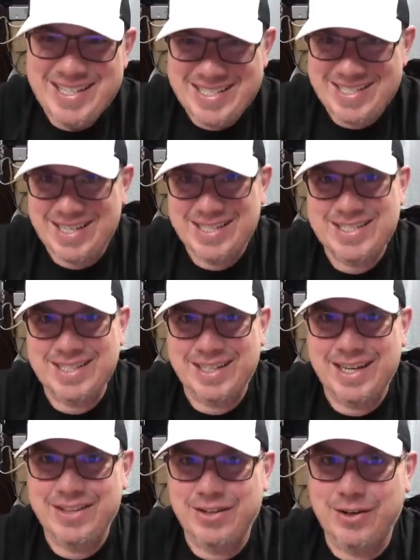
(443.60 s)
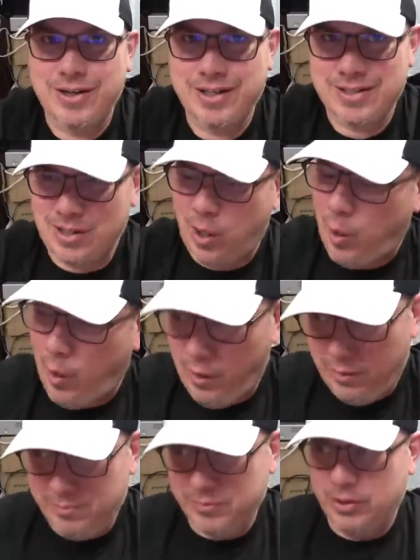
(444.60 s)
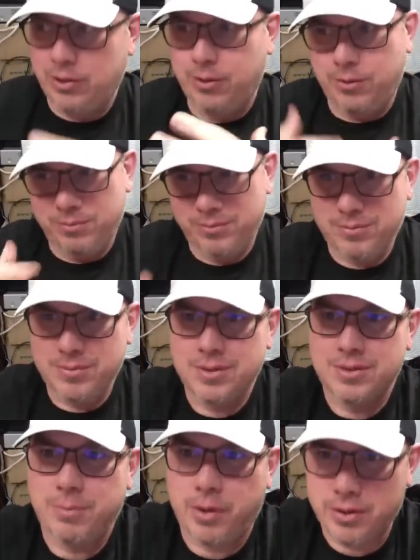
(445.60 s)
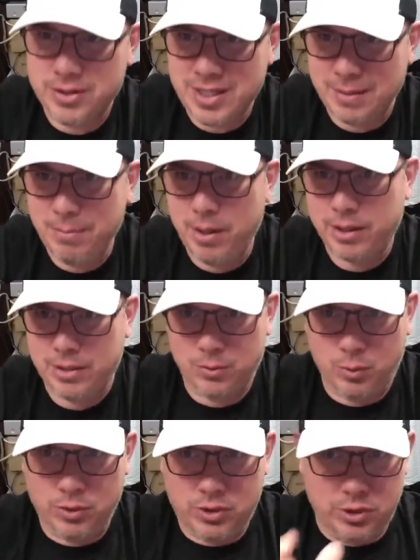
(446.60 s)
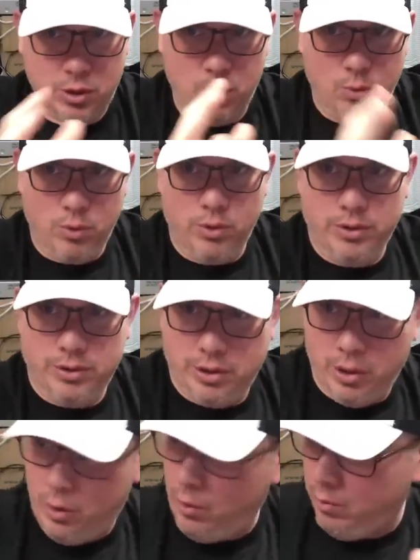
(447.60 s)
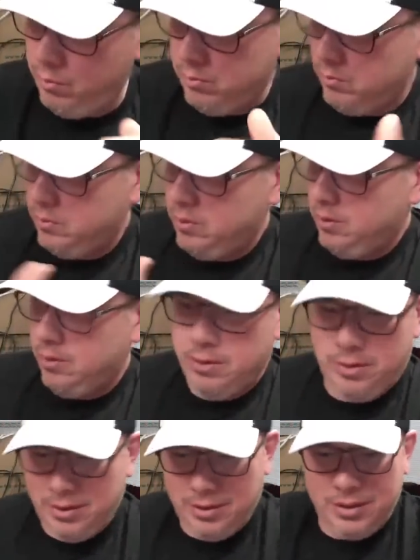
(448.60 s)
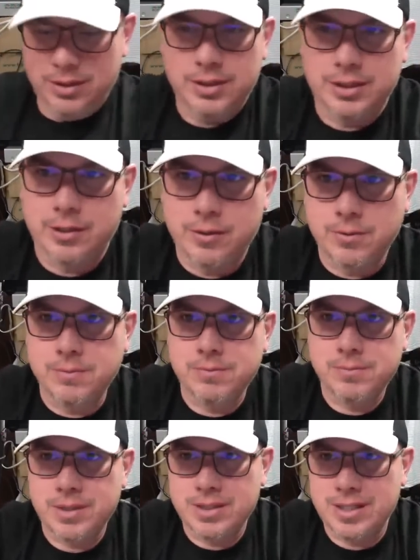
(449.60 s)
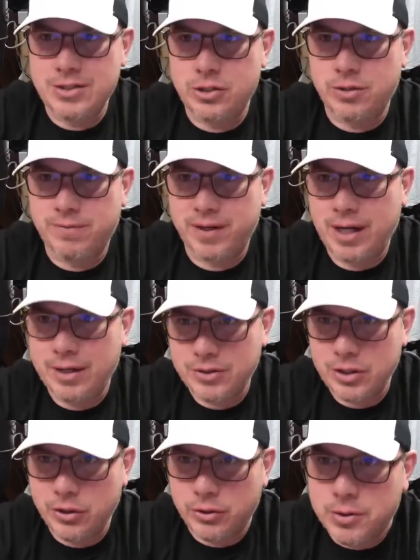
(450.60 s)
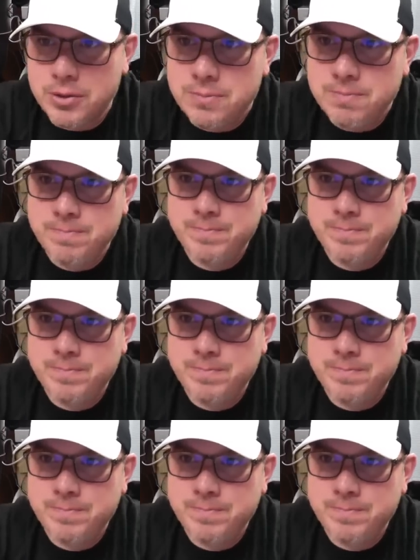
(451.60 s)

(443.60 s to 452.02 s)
syncs together and is all, you know, part of the same bucket. Once you know one, you know, it's easier to figure out the others.